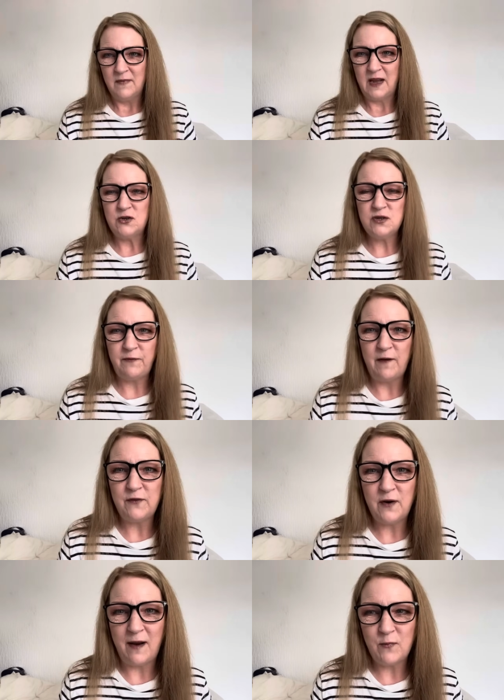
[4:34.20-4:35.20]
I just faffed
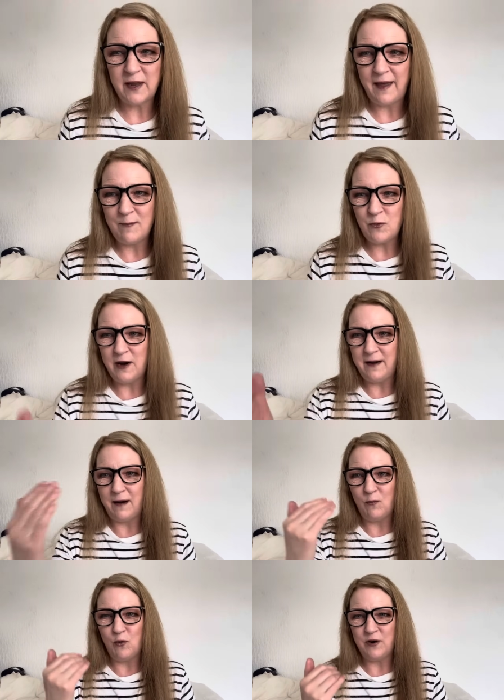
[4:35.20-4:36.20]
around with camera and now
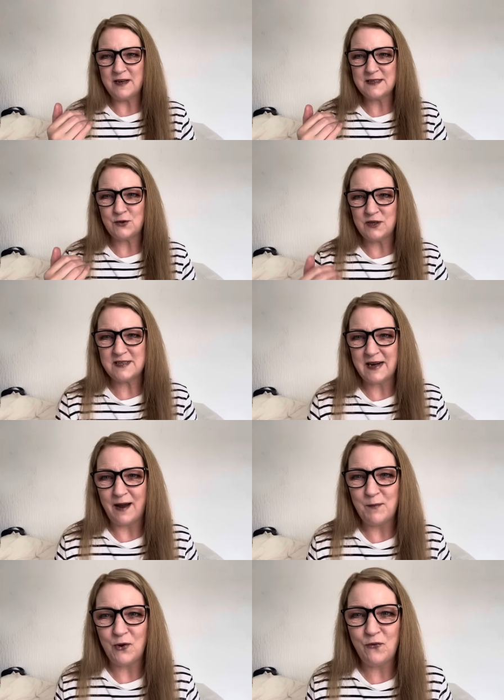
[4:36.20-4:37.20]
I'm worried it's going to
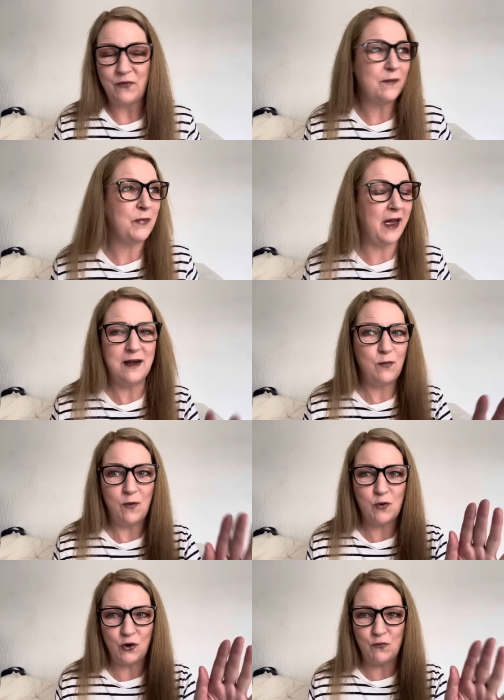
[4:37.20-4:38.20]
start moving. But anyway,
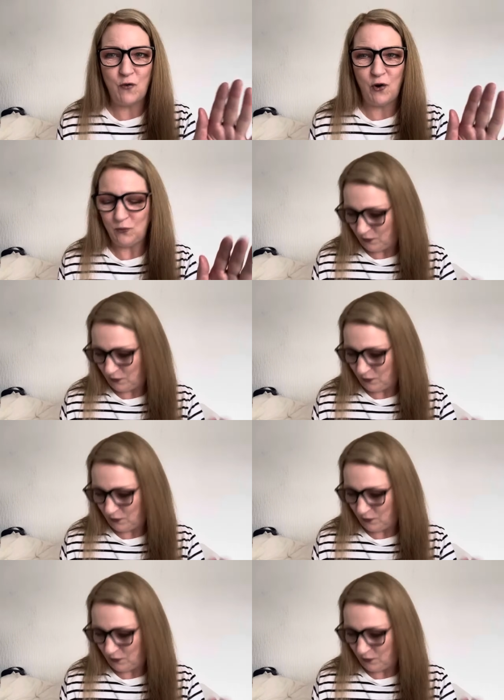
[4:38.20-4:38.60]
we're going to roll